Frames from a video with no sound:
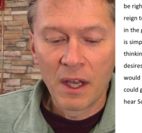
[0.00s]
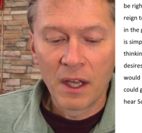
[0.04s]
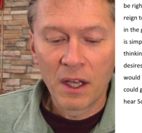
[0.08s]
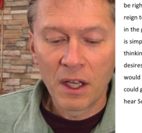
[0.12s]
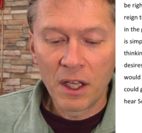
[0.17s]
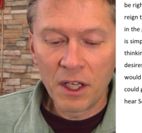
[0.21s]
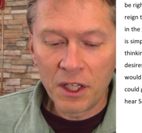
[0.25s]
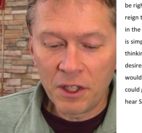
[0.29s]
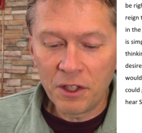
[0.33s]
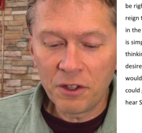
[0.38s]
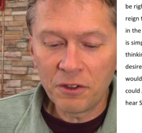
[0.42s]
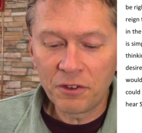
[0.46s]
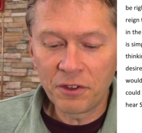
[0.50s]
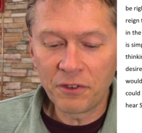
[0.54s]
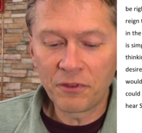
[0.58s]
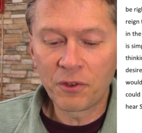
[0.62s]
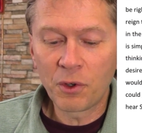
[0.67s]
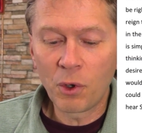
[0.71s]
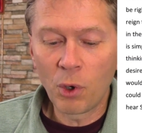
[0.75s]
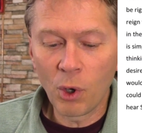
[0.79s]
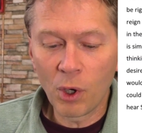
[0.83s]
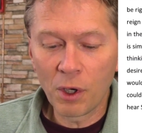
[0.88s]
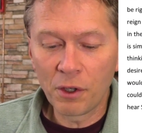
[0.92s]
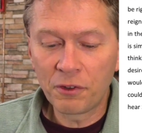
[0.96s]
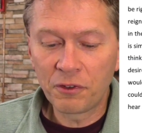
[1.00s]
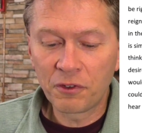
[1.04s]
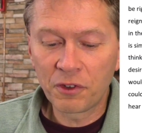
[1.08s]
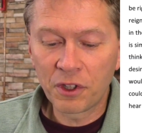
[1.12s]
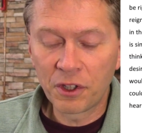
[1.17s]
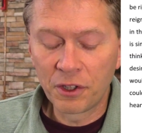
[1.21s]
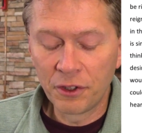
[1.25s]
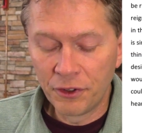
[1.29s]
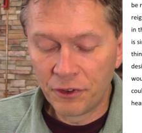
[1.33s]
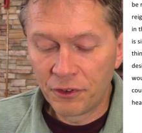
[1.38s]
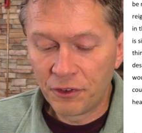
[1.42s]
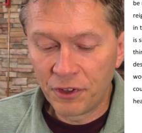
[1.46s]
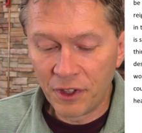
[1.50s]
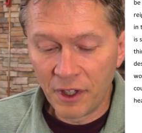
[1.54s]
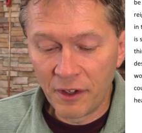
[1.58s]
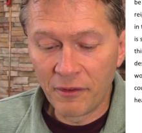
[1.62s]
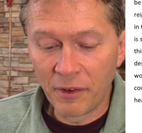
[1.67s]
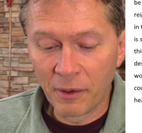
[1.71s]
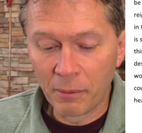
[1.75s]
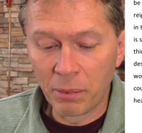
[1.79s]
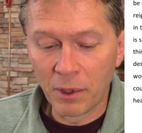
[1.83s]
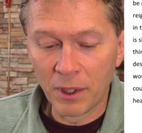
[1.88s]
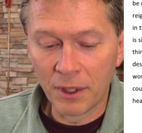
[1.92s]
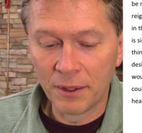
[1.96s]
It is, of course,
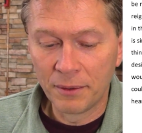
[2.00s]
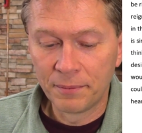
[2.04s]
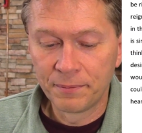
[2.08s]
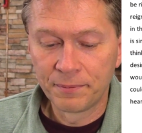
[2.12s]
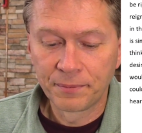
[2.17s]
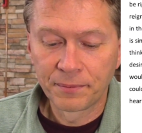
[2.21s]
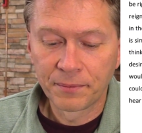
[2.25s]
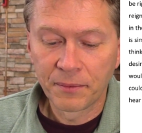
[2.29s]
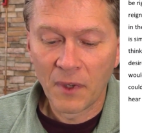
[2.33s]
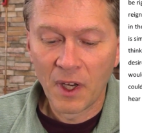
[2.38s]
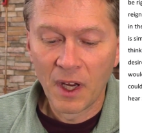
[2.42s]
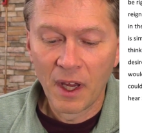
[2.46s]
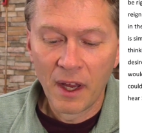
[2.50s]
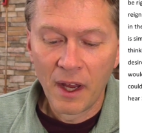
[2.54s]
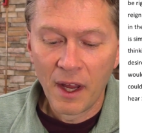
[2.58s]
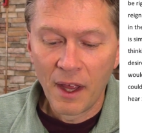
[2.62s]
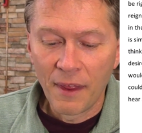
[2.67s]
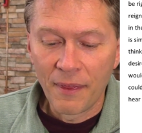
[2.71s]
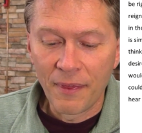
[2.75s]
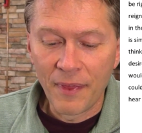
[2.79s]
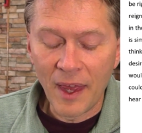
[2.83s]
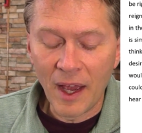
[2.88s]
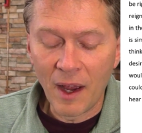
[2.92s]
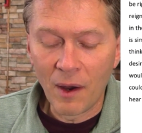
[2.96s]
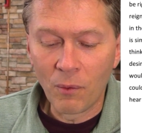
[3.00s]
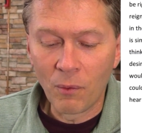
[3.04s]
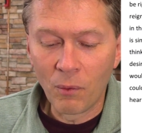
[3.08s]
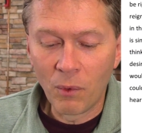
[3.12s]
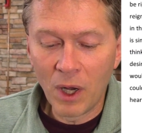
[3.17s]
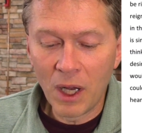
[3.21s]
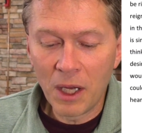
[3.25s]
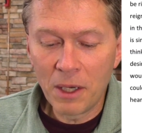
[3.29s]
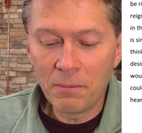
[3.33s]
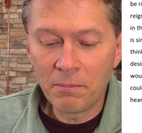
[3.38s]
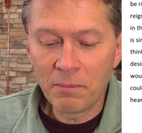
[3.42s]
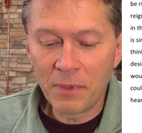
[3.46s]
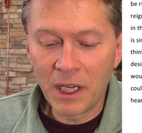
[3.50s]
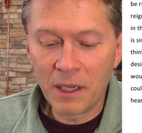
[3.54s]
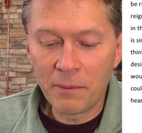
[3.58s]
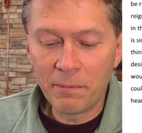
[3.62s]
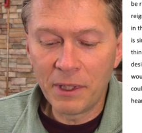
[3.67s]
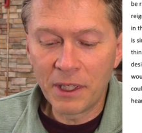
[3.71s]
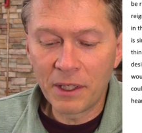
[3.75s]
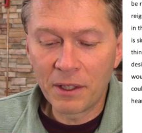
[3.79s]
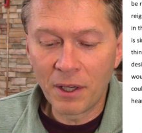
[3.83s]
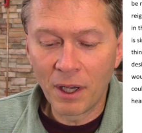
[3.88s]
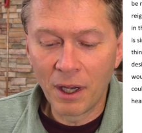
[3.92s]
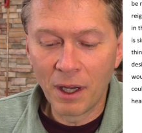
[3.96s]
conceivable that one may
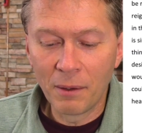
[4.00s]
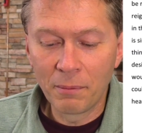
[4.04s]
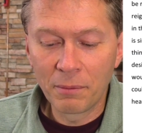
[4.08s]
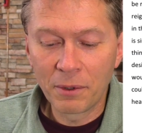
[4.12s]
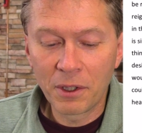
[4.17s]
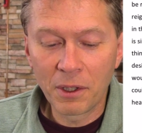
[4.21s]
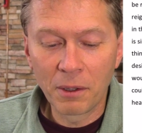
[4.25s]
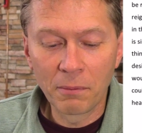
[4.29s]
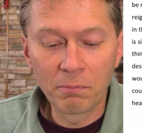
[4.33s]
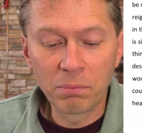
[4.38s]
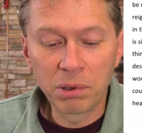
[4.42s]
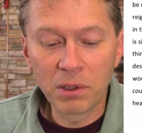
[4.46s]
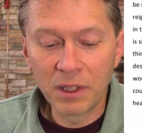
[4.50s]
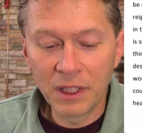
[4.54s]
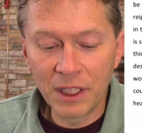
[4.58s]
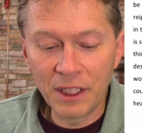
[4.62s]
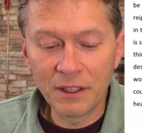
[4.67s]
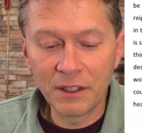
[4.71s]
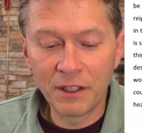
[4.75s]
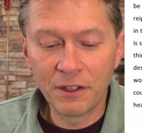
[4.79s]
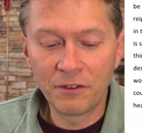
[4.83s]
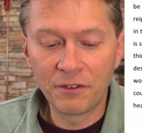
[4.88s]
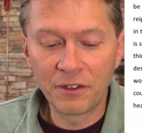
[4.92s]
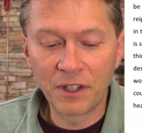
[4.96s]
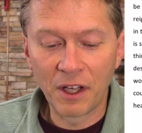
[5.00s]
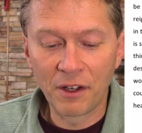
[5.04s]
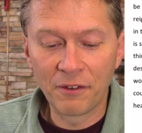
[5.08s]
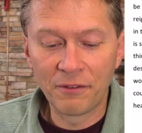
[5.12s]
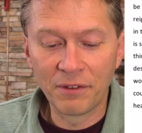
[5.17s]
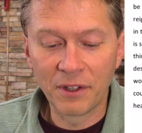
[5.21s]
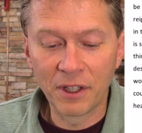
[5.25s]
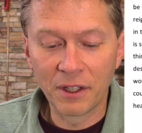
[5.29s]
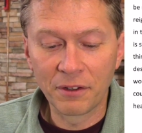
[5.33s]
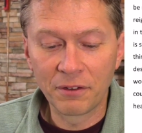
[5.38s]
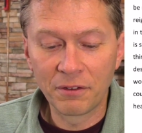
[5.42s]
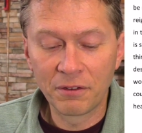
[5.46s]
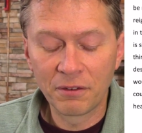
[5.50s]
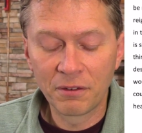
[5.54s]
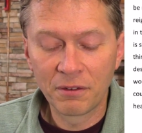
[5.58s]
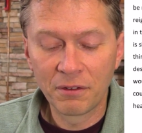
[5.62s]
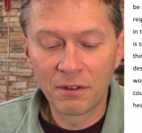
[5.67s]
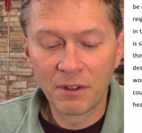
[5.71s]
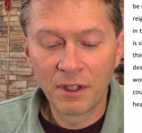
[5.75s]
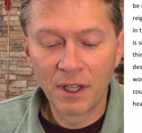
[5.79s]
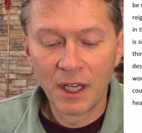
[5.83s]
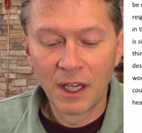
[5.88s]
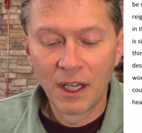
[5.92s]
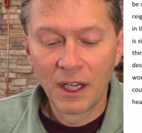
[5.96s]
become completely selfless,
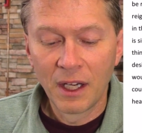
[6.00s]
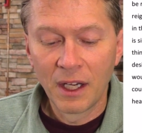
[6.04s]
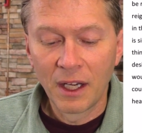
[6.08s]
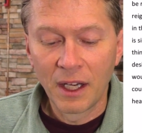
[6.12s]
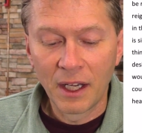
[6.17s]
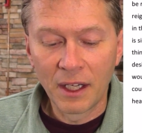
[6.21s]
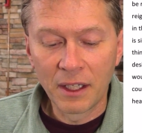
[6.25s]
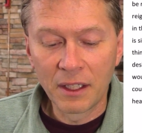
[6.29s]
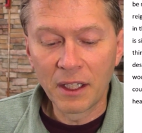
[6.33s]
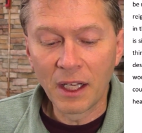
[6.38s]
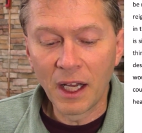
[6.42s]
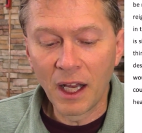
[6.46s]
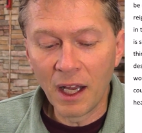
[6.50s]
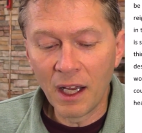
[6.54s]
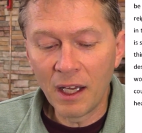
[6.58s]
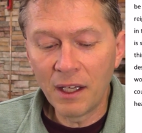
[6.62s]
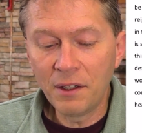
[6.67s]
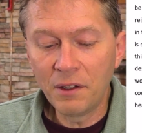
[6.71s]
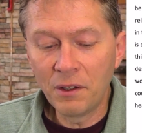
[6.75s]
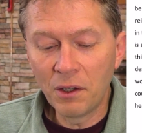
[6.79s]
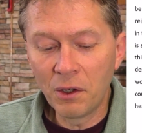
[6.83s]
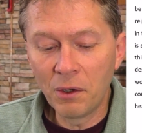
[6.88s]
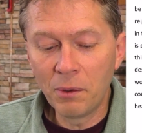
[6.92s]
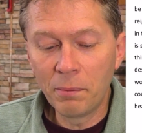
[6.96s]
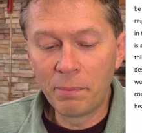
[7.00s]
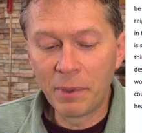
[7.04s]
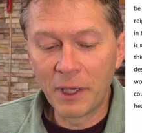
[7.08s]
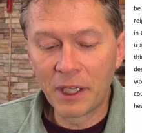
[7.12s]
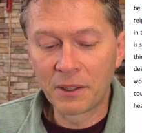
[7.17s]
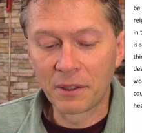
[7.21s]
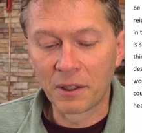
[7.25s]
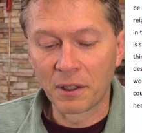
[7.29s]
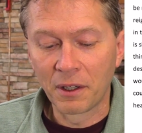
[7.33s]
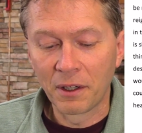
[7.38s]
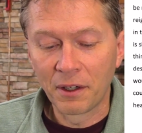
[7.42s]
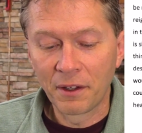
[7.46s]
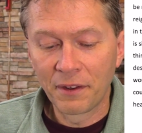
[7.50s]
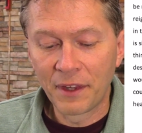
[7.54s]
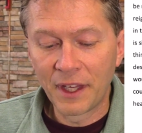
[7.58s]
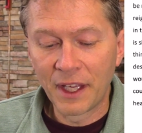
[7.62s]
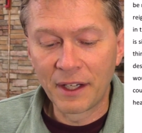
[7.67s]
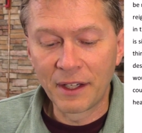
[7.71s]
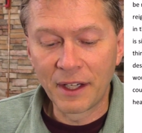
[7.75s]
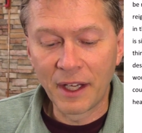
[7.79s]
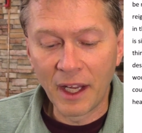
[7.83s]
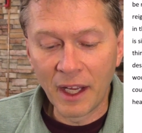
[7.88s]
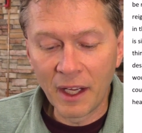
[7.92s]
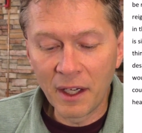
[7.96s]
and I know better
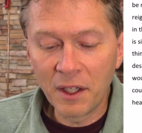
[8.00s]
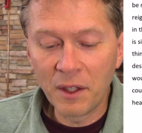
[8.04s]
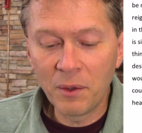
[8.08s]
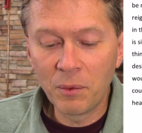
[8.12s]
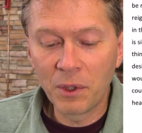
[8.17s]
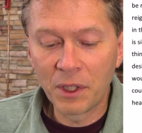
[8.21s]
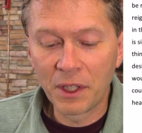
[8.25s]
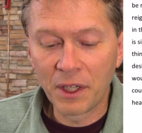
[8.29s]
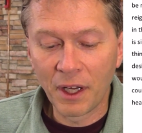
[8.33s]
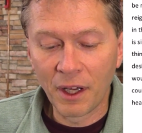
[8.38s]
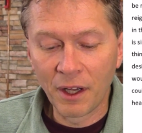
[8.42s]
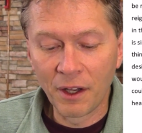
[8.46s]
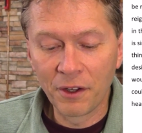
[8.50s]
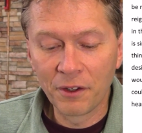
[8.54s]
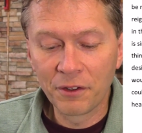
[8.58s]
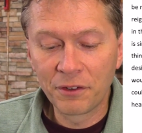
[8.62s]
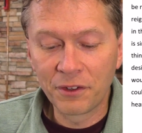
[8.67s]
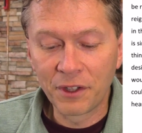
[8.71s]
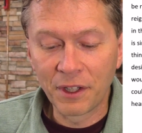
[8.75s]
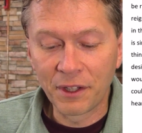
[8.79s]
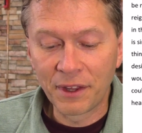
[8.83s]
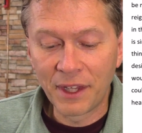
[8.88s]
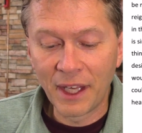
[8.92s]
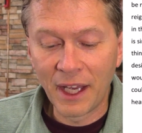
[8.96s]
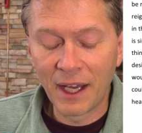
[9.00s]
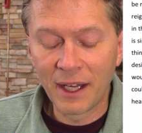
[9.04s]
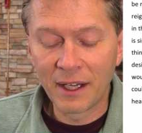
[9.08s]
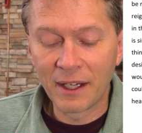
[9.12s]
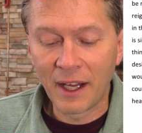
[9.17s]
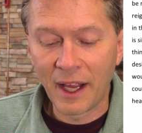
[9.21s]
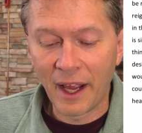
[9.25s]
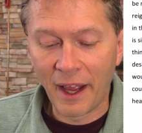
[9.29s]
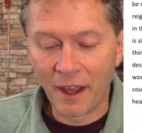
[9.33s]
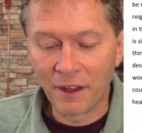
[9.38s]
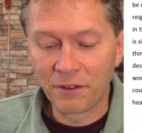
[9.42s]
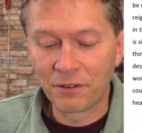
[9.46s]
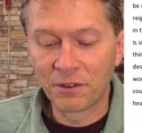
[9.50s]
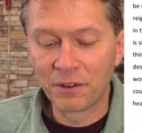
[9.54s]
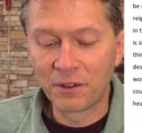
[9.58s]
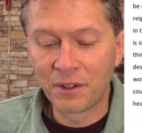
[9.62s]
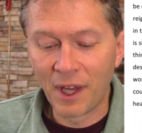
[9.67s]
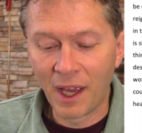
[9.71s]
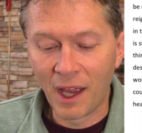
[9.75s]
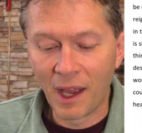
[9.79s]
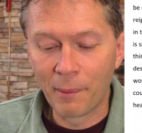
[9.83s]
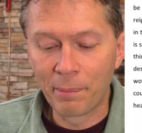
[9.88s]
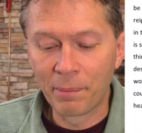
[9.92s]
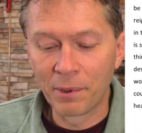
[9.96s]
than anyone else that hasn't
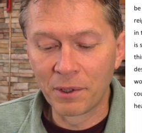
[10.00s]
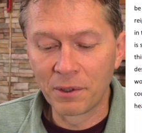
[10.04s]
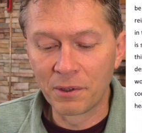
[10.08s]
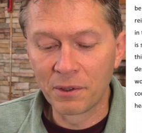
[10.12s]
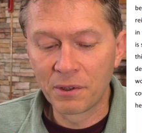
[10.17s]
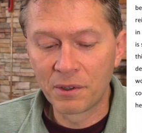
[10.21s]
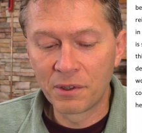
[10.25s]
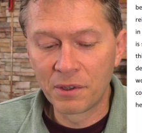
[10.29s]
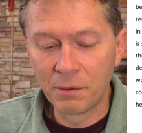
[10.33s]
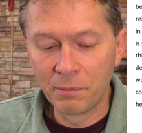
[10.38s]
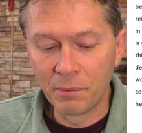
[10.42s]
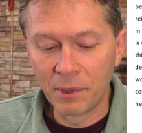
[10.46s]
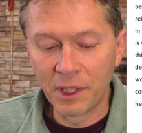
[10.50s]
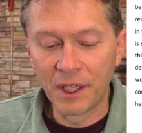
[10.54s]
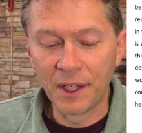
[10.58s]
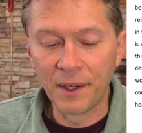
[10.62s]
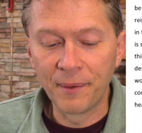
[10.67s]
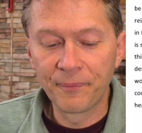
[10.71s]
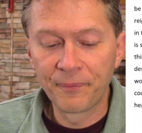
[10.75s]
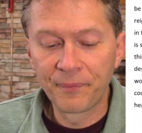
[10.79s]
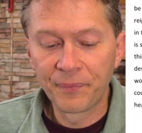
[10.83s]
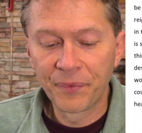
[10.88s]
happened to me.